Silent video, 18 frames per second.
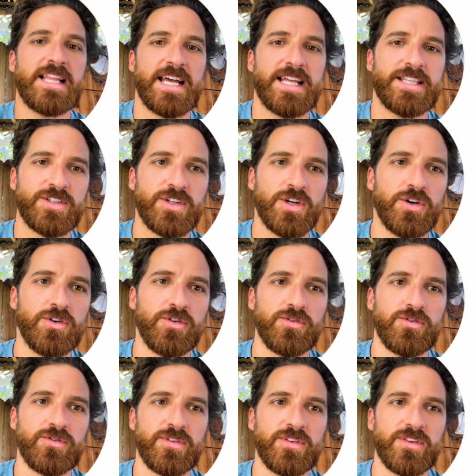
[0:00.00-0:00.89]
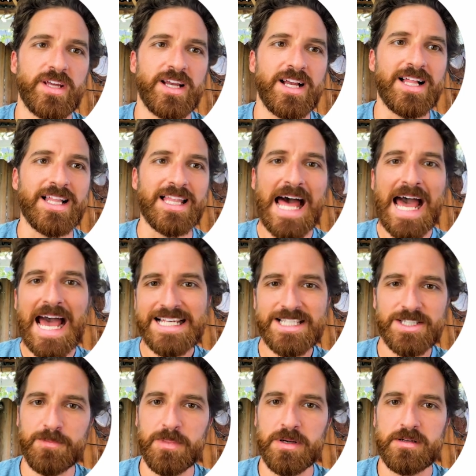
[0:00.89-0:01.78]
And so
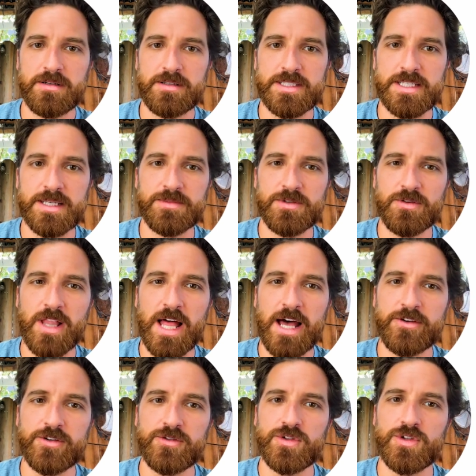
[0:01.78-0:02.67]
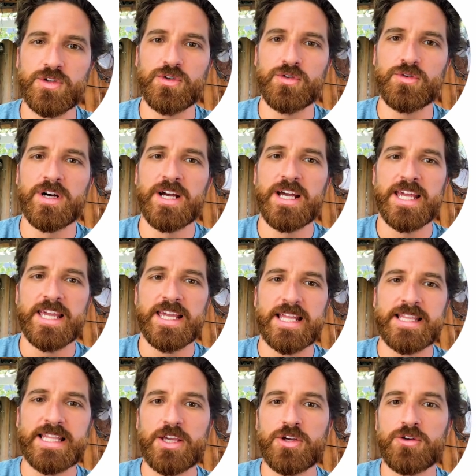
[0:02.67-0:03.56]
Glasp seems to allow you to
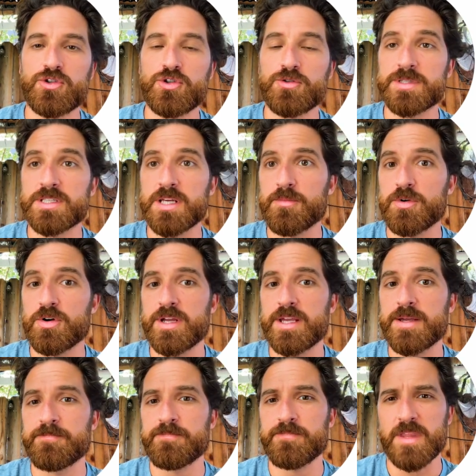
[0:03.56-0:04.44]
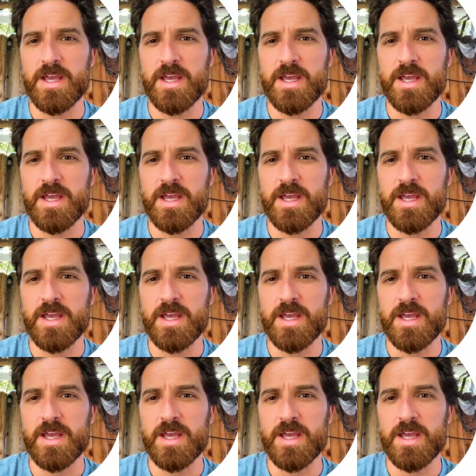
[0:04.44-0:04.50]
get that YouTube summary.